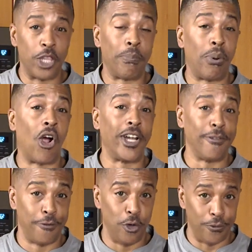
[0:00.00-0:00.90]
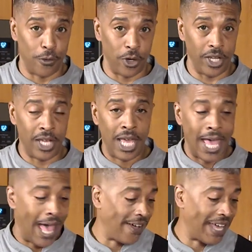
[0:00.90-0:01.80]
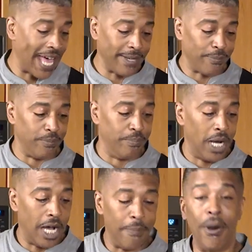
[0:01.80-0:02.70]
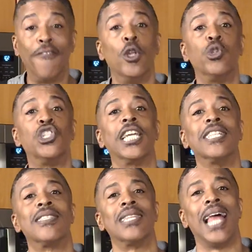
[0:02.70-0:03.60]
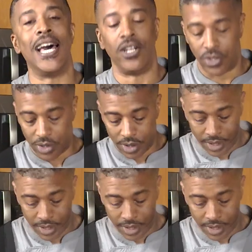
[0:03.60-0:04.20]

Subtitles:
party food for you. I got buffalo chicken sliders.